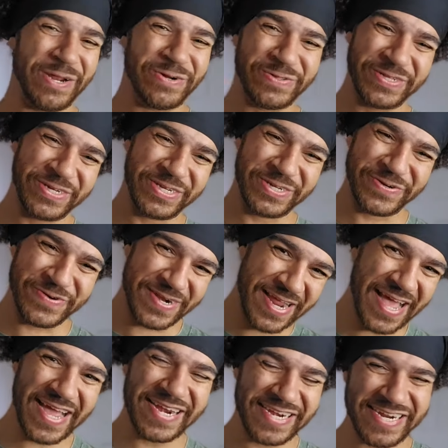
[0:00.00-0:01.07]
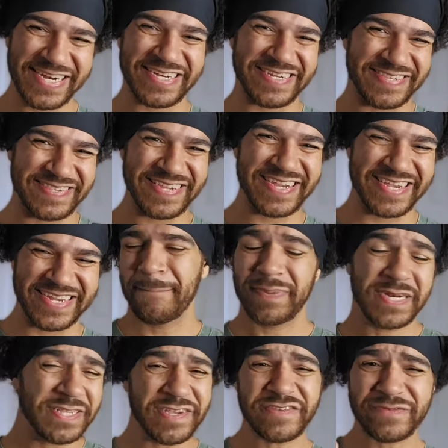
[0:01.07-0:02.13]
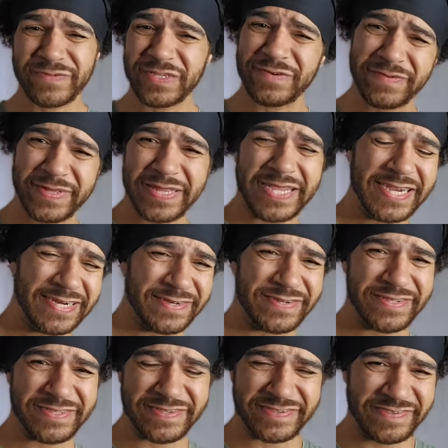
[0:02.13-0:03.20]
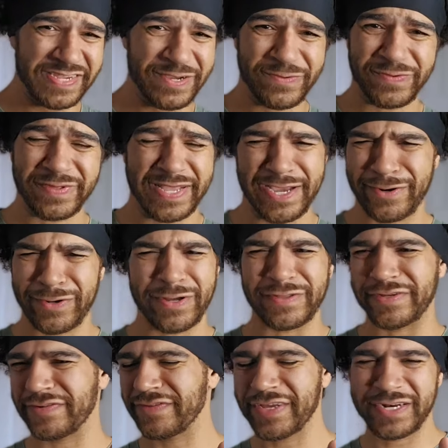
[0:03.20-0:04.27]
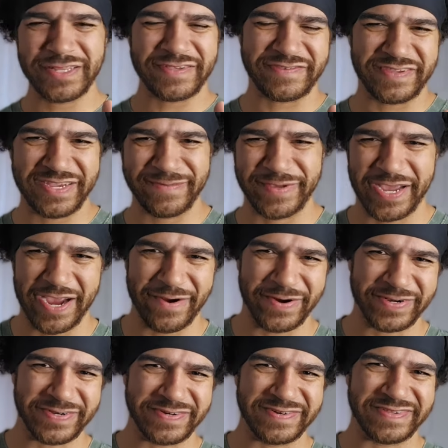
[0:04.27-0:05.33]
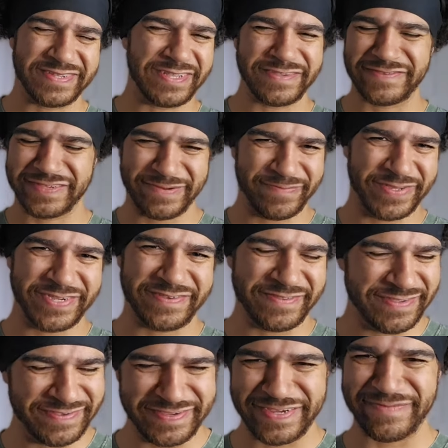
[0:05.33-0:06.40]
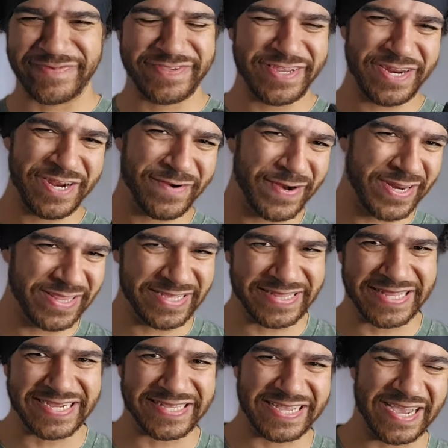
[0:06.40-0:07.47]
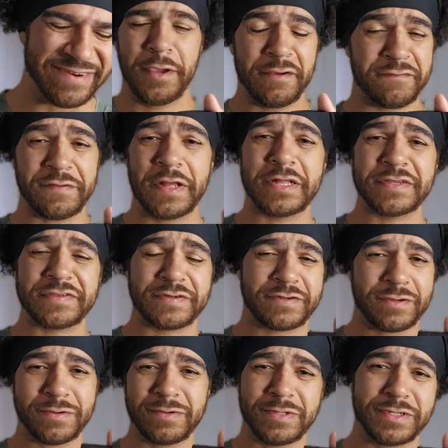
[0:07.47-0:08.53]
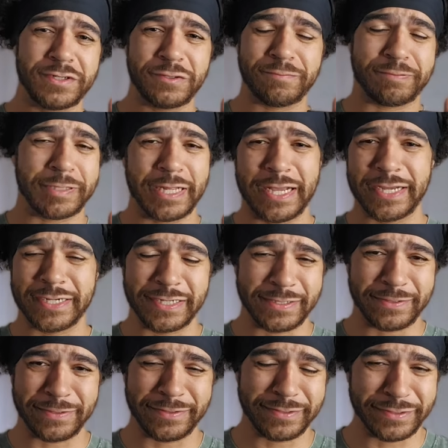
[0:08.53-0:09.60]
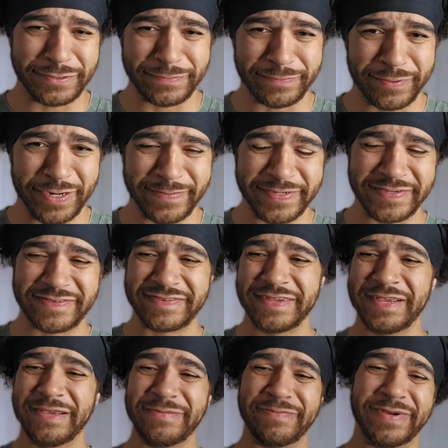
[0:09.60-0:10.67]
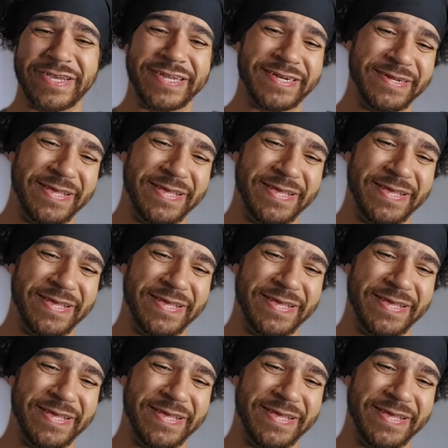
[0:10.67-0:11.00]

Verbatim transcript: only do you not need to see it, but it doesn't really relate to the sequel at all. There's none of the same characters, it doesn't take place in the same city or anything like that. It follows a totally new plot and a totally new premise but